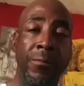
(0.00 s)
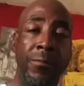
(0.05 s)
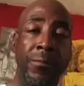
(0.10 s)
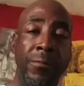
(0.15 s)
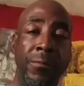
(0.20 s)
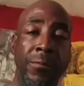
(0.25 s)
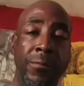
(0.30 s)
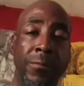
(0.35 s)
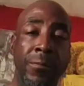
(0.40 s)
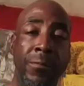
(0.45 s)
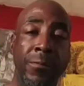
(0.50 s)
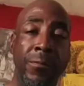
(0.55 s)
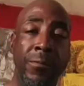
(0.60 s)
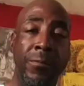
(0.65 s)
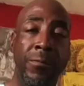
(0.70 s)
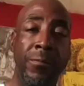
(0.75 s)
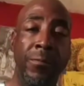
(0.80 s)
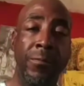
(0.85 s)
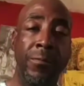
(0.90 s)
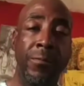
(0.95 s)

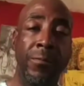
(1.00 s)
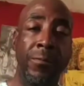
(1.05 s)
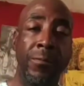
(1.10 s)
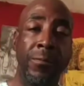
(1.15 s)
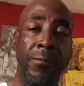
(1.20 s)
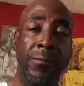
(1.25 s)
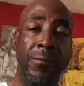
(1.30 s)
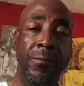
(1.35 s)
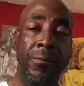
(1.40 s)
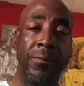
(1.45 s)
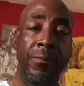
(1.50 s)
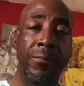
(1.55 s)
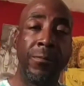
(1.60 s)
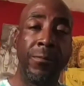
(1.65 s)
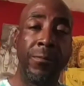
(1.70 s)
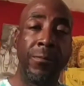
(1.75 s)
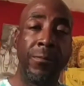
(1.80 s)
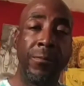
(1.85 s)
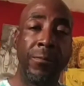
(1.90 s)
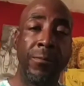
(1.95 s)

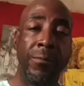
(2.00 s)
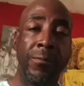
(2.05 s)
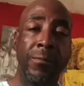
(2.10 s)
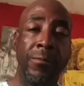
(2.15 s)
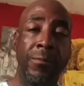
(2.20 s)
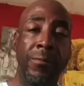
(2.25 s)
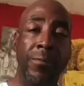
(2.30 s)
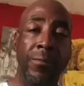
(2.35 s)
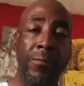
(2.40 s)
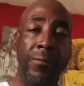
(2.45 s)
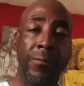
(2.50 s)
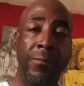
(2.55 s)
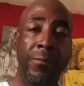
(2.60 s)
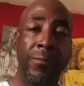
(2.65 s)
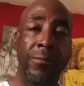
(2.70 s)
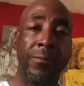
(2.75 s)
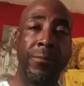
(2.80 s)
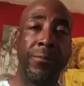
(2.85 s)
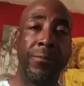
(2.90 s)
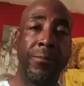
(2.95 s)

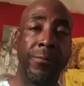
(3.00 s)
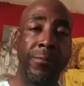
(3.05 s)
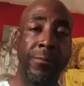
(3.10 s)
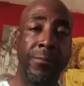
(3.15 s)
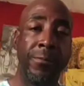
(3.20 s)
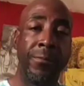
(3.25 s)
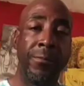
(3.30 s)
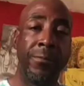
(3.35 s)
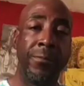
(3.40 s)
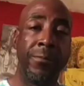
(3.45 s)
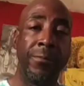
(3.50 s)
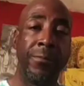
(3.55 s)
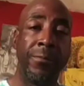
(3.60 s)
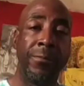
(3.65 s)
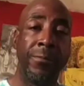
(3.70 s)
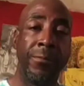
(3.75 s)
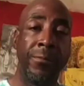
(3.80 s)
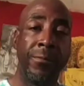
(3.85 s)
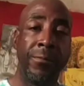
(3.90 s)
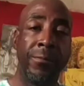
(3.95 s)

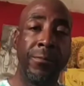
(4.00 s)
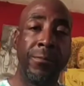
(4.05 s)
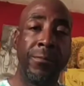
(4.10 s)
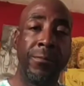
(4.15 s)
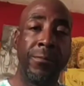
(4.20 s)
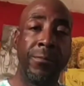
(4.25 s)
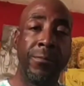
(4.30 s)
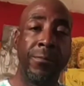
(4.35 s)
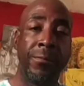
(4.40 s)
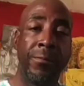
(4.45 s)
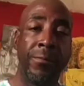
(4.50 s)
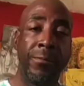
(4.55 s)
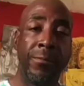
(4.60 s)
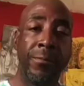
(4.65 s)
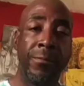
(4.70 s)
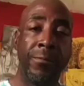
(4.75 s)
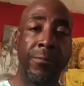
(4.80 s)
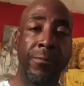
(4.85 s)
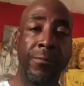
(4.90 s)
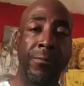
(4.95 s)

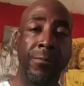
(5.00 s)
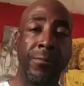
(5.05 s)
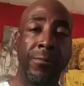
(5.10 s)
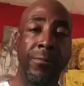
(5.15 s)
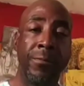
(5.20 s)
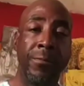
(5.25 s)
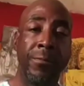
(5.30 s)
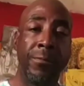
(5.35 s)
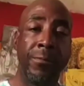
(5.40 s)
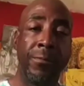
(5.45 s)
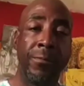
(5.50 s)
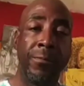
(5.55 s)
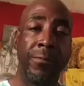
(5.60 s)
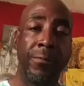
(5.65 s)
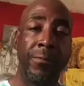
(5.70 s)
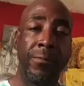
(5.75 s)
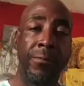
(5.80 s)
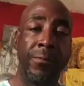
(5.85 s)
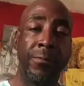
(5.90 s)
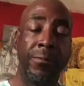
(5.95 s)

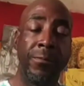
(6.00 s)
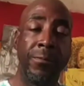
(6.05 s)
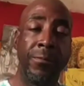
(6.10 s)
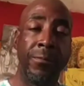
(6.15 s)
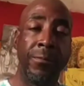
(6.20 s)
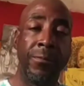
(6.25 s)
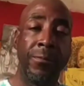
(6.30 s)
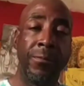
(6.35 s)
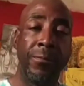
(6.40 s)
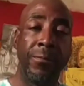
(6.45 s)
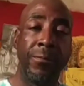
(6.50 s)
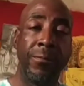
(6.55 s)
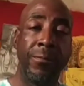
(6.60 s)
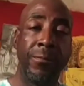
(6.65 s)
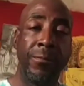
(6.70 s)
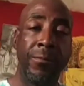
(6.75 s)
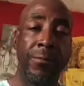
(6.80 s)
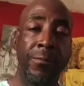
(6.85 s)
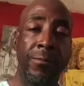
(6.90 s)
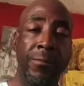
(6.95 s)

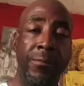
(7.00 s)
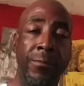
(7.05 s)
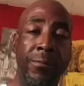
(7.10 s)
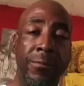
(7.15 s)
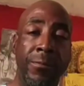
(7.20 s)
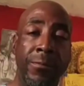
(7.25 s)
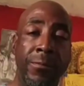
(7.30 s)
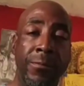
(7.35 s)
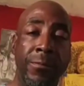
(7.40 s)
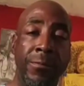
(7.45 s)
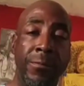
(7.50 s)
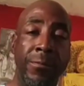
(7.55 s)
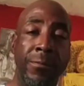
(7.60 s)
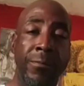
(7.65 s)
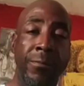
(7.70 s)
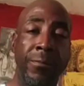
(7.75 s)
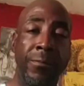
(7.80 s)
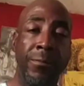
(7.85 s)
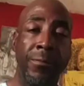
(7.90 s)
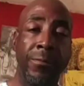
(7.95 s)
(silent)